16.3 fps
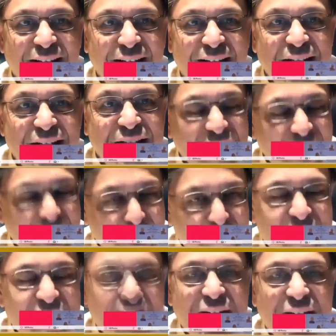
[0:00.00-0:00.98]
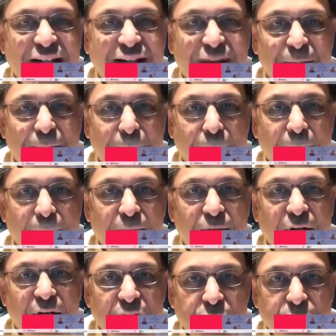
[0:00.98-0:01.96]
The same training
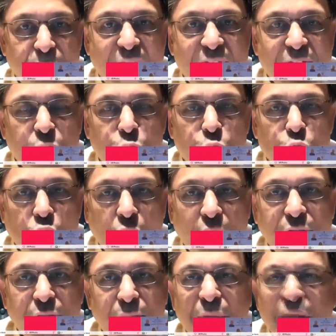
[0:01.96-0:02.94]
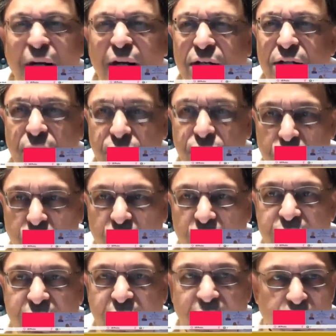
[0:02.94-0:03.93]
will inspire you to join the millions of
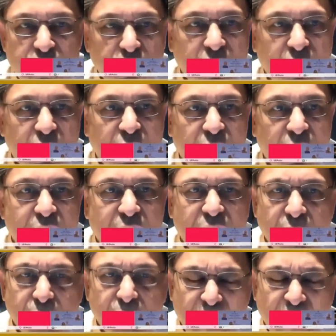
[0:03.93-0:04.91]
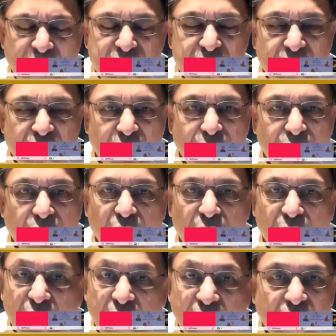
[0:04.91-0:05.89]
students and youth taking pledge for a
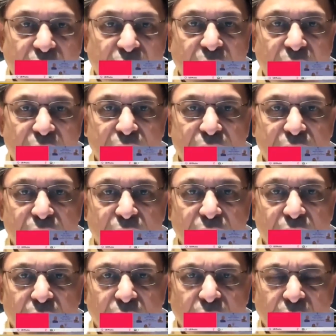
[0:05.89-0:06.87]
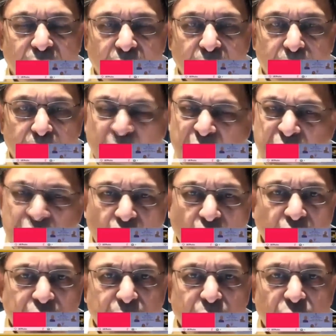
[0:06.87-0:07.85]
clean India. Please
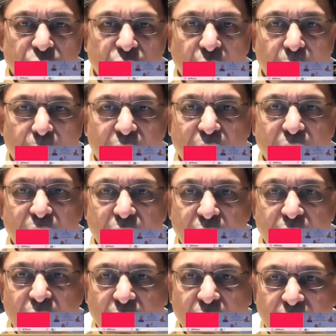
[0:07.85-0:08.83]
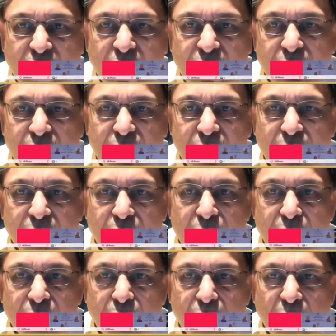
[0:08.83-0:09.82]
contribute in making India clean
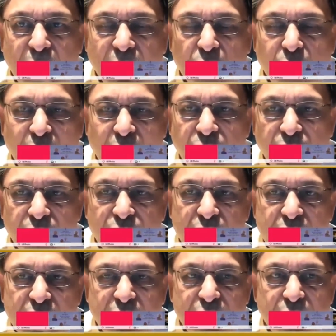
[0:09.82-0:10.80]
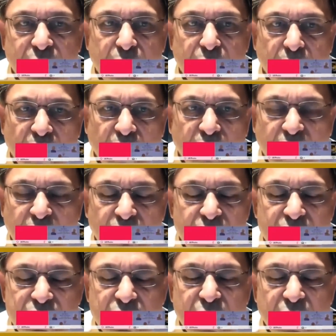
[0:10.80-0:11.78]
by the 150th birth
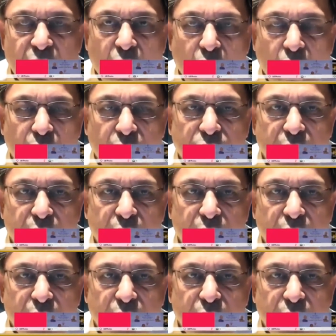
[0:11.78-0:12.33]
anniversary of